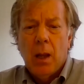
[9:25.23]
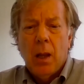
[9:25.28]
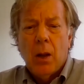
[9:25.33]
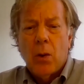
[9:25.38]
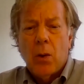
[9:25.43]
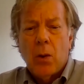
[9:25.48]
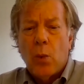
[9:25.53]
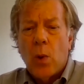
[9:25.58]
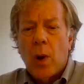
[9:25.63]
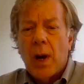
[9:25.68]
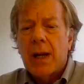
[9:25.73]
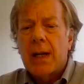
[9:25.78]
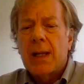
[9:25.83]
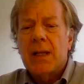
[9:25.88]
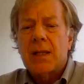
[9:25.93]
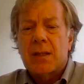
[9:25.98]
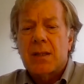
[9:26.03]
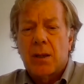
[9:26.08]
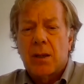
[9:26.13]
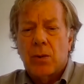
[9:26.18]
One
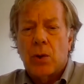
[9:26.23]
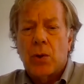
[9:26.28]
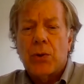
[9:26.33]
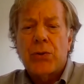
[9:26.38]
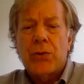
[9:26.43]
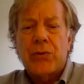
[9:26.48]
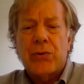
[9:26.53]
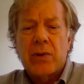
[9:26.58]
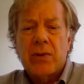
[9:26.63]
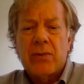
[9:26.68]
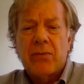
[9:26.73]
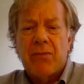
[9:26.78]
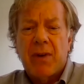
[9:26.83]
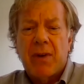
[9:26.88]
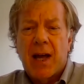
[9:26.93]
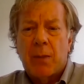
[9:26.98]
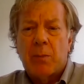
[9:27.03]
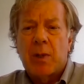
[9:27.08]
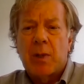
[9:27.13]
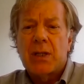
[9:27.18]
is that all 3
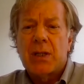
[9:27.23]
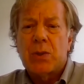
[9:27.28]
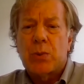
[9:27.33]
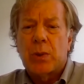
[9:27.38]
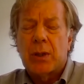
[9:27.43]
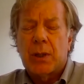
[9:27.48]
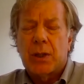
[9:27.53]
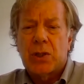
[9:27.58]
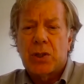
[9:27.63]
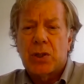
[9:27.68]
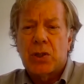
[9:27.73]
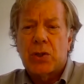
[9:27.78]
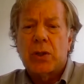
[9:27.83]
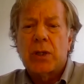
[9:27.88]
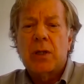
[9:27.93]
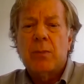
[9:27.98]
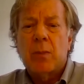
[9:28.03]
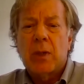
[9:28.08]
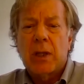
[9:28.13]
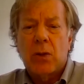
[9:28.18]
families were
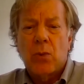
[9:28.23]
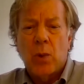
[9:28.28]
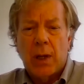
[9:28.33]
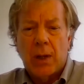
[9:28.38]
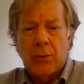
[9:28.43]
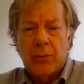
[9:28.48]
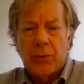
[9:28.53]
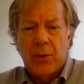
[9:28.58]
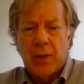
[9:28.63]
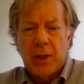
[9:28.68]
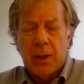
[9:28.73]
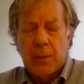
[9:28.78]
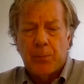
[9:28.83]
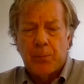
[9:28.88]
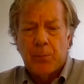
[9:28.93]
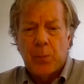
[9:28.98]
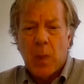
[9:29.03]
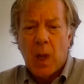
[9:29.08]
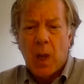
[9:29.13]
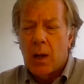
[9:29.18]
extremely wealthy.
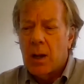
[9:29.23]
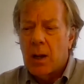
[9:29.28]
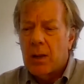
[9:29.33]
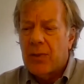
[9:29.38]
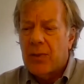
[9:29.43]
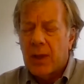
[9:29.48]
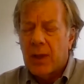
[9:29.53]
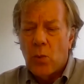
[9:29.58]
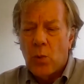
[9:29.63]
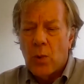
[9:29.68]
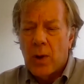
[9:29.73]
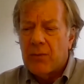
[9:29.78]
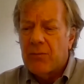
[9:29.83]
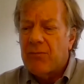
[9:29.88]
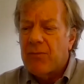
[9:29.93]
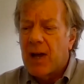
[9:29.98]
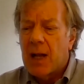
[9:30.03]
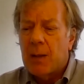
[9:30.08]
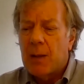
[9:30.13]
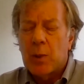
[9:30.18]
I think one
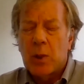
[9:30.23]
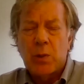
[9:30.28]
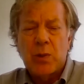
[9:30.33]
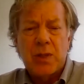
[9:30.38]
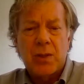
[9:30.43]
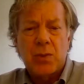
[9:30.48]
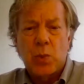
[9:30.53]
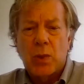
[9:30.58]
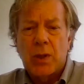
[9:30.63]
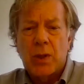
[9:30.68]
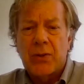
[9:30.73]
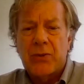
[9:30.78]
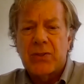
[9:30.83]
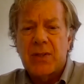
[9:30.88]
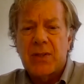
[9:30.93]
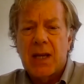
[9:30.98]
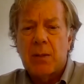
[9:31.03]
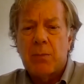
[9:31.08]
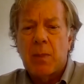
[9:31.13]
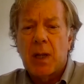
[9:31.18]
family was worth
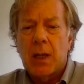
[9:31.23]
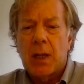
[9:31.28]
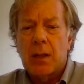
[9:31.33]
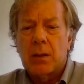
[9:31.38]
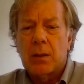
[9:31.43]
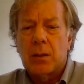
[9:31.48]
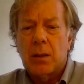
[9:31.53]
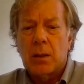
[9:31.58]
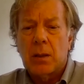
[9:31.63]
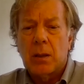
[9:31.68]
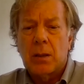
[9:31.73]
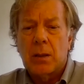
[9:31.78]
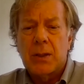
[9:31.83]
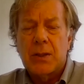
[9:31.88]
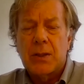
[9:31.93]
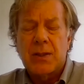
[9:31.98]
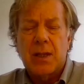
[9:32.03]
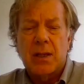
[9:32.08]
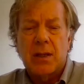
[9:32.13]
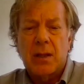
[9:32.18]
$10 million,
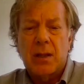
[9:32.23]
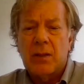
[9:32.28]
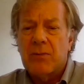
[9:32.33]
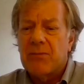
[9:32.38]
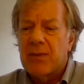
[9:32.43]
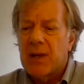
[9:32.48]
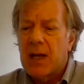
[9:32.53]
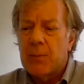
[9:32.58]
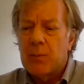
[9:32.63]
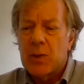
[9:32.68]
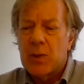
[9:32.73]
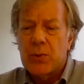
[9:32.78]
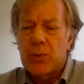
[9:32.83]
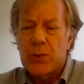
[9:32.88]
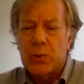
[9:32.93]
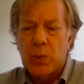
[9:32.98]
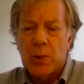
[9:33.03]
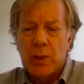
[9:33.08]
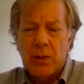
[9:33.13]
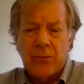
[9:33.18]
another family
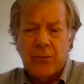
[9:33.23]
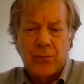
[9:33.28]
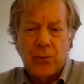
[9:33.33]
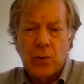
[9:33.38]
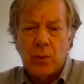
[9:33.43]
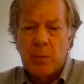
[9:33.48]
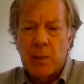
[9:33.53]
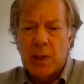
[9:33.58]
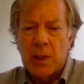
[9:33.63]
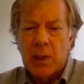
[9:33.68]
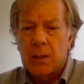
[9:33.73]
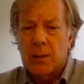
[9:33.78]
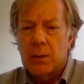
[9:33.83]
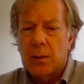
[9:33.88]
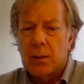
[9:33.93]
was worth $4 million.